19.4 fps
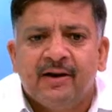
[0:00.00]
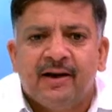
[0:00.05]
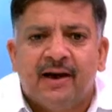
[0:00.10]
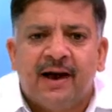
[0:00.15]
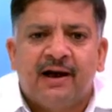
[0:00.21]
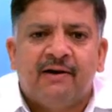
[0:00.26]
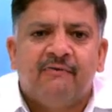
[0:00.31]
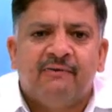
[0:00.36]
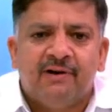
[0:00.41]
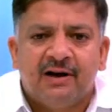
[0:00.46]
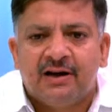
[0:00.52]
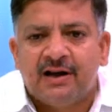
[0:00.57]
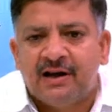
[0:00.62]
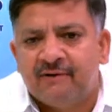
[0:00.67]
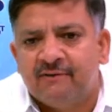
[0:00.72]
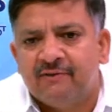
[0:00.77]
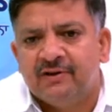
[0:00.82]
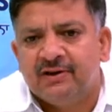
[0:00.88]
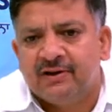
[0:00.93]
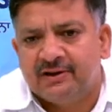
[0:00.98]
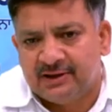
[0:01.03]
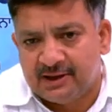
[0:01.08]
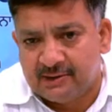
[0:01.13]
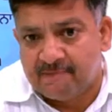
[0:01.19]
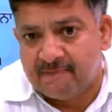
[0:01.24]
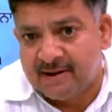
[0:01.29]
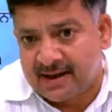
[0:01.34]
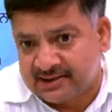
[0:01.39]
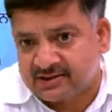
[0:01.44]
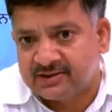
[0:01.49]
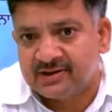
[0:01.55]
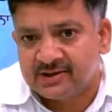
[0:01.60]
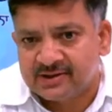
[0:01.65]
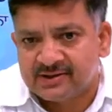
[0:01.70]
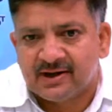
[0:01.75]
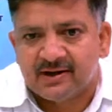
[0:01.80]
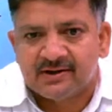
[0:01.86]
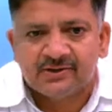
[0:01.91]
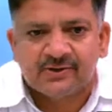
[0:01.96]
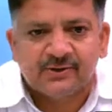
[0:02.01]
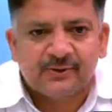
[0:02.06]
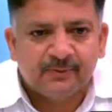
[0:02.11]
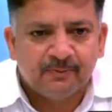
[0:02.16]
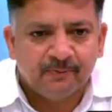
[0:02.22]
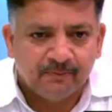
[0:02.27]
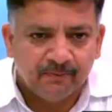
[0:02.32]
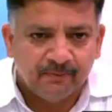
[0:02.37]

and will give their best results.